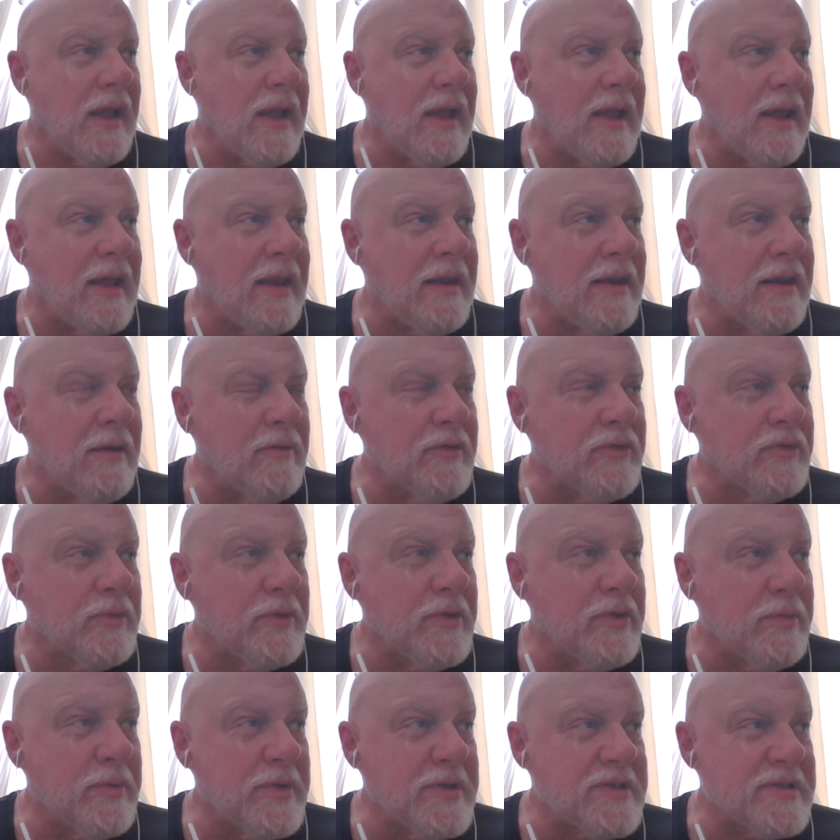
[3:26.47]
And that was one
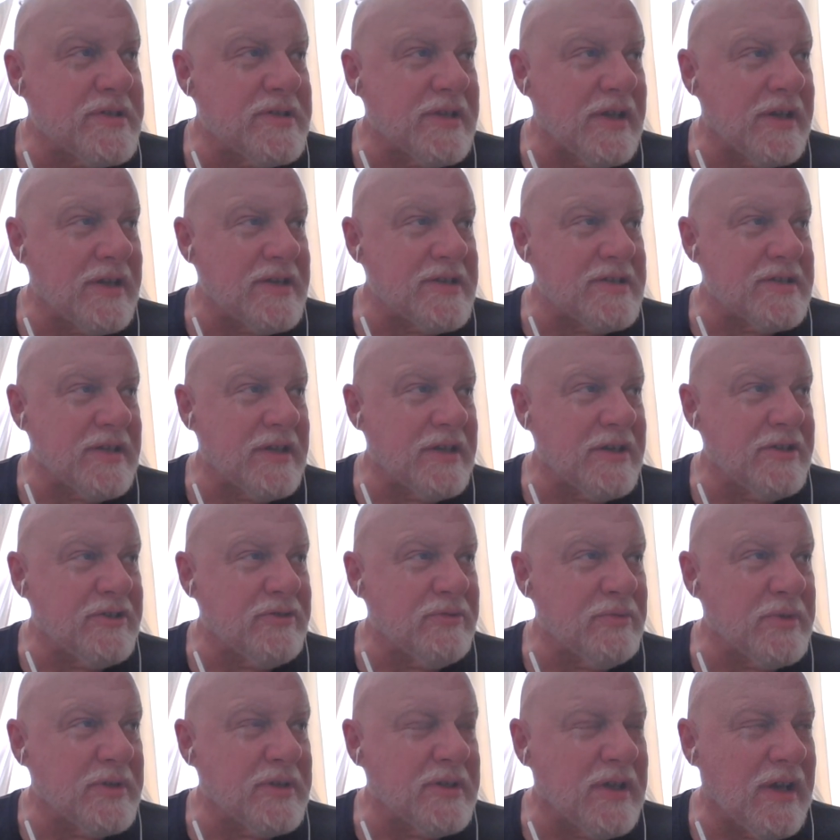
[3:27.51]
of the reasons I decided
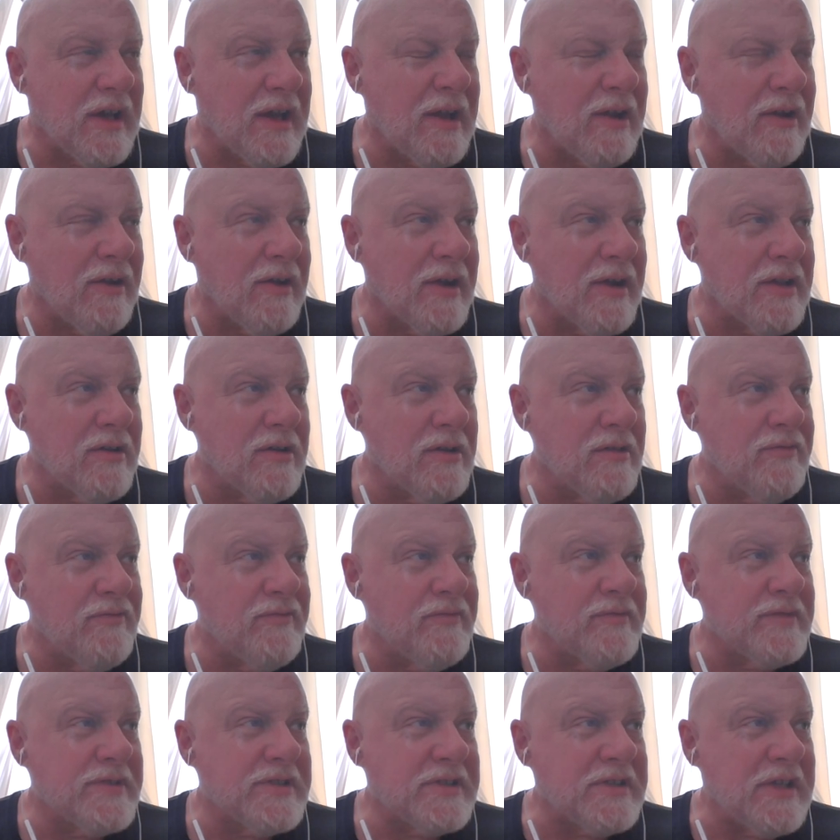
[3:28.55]
to retire. I could have
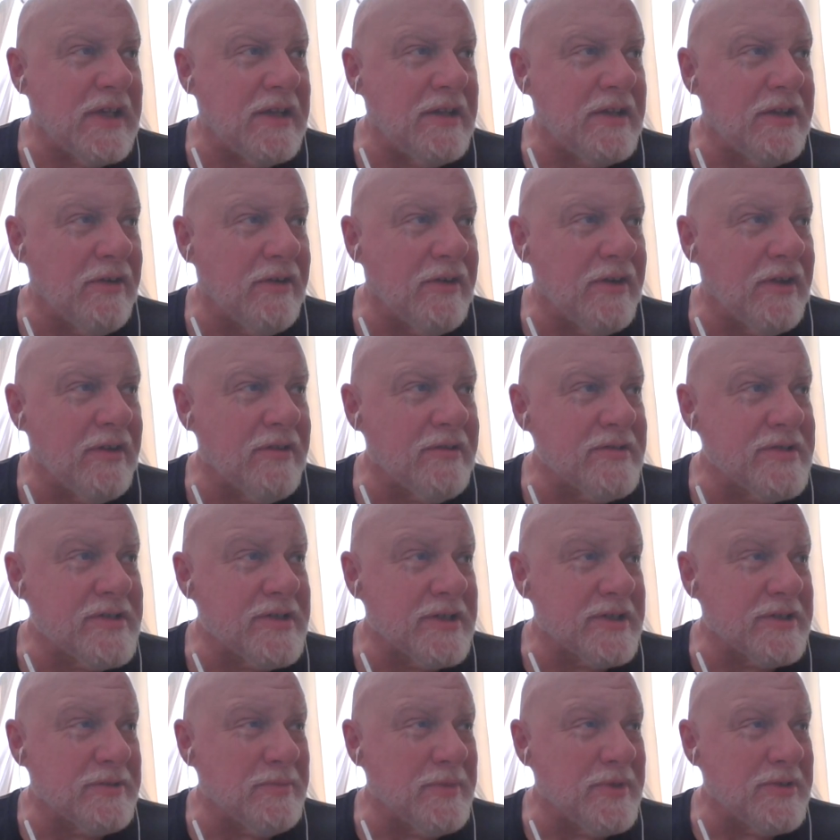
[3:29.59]
stayed there another
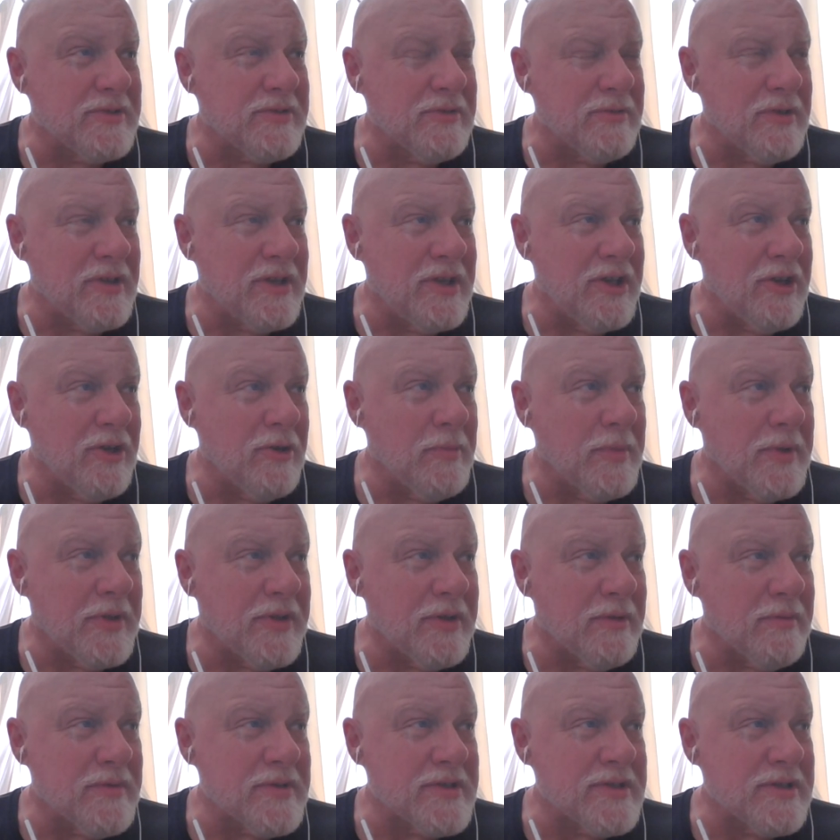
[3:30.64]
six months or a year, but
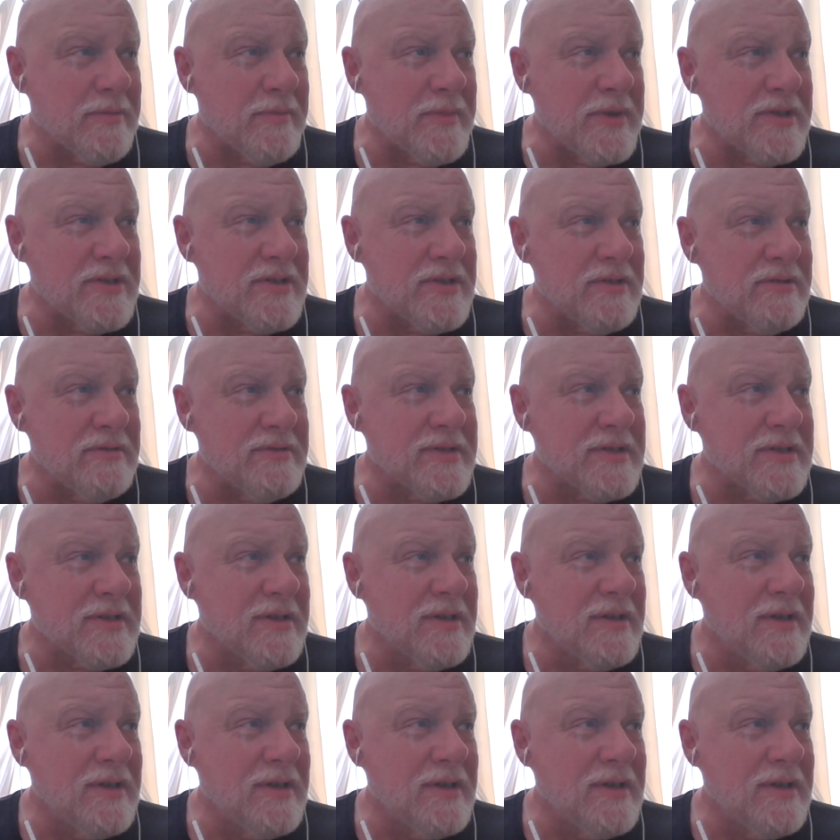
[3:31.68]
there were some issues